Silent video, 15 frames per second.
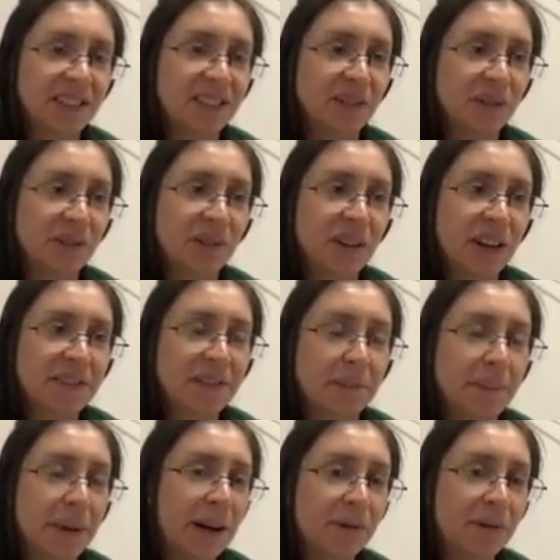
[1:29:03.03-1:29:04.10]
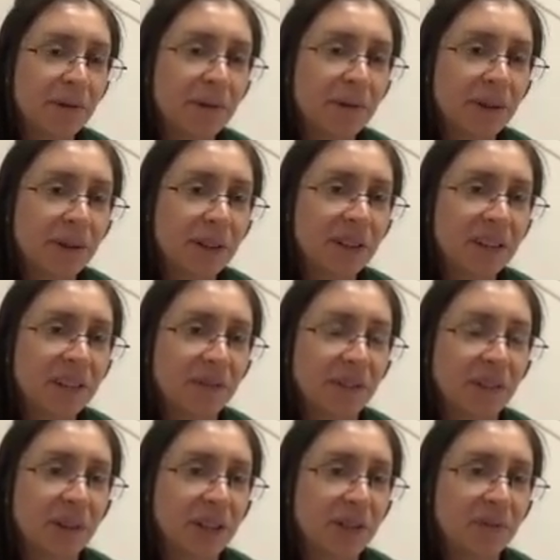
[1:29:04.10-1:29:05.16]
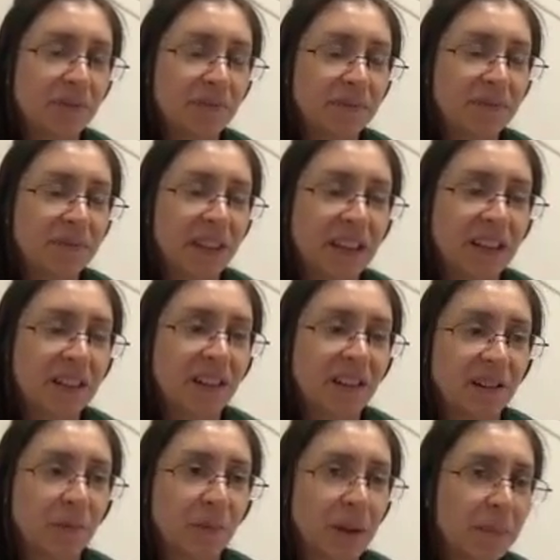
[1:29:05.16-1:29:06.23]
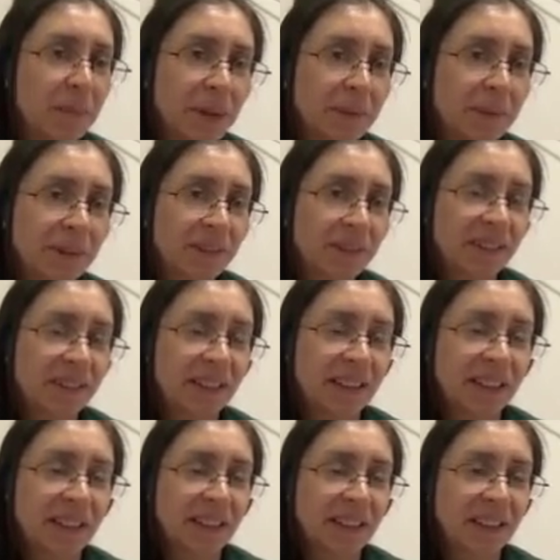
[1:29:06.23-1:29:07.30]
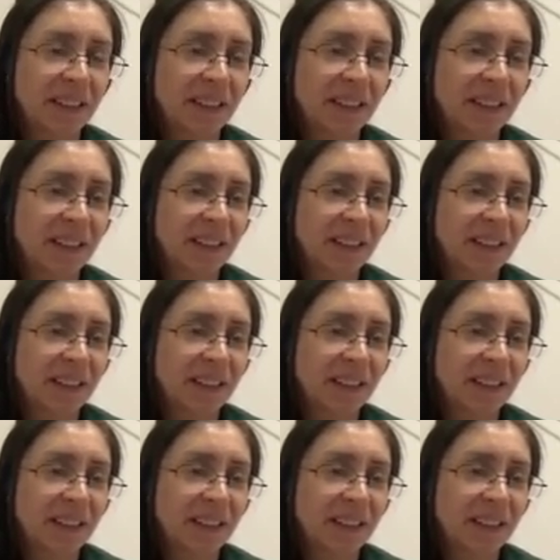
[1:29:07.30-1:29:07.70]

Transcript: just so you have some power over what you think are weak people? Like, it